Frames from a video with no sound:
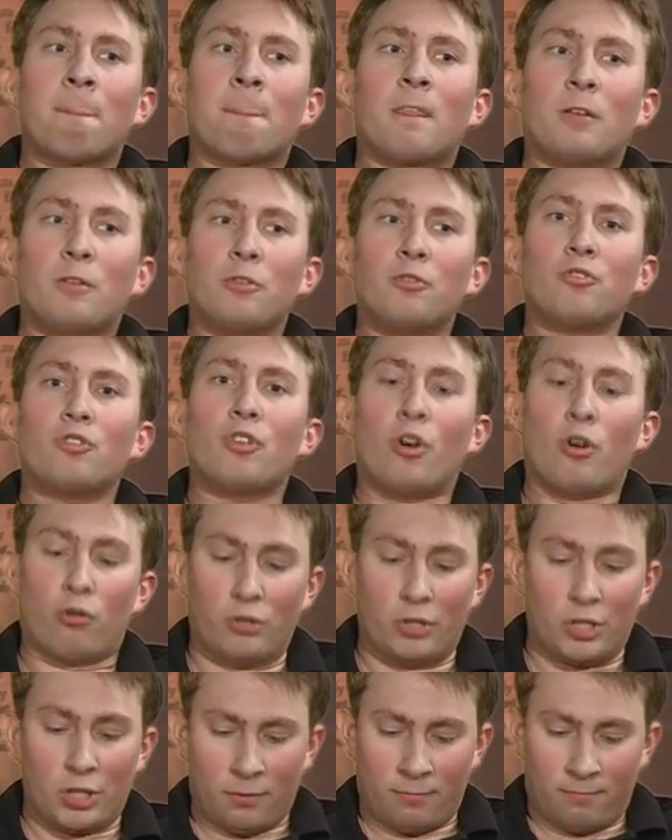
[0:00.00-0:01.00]
Use
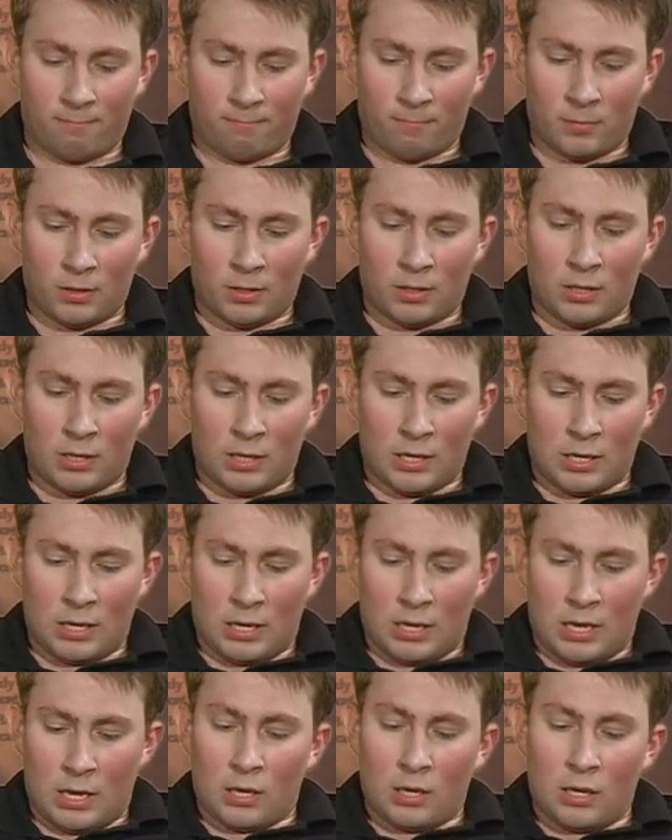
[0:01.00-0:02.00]
those.
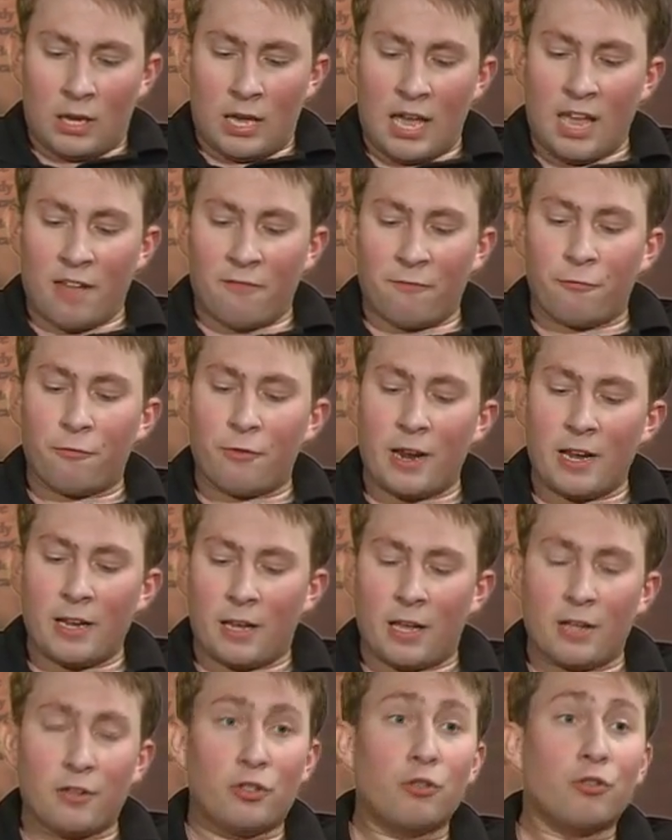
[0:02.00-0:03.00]
And
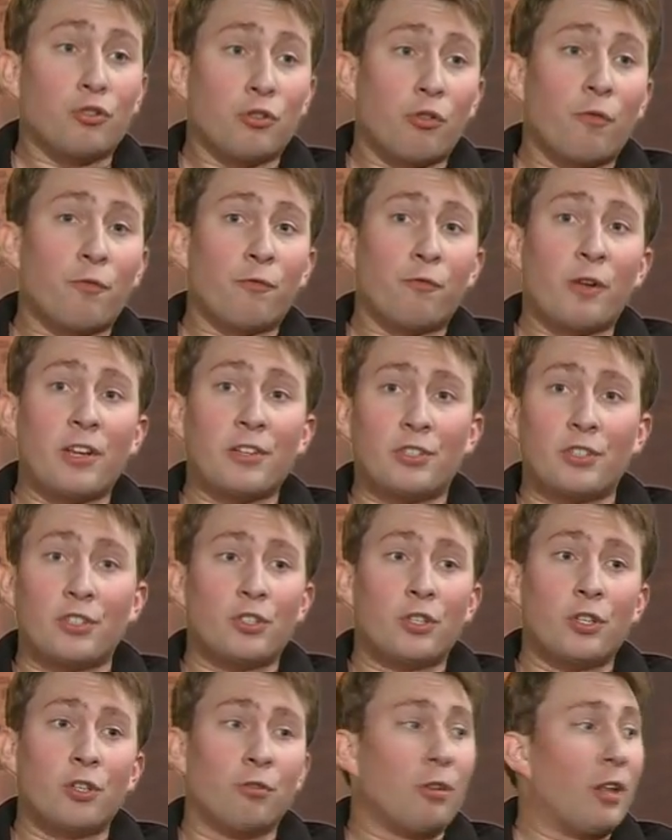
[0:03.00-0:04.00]
use your own phrases
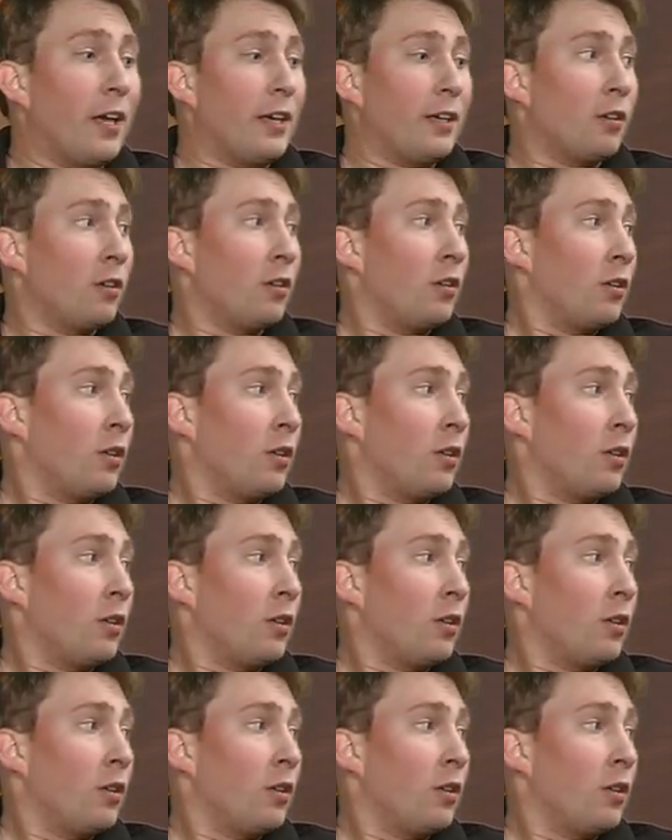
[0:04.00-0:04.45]
too, like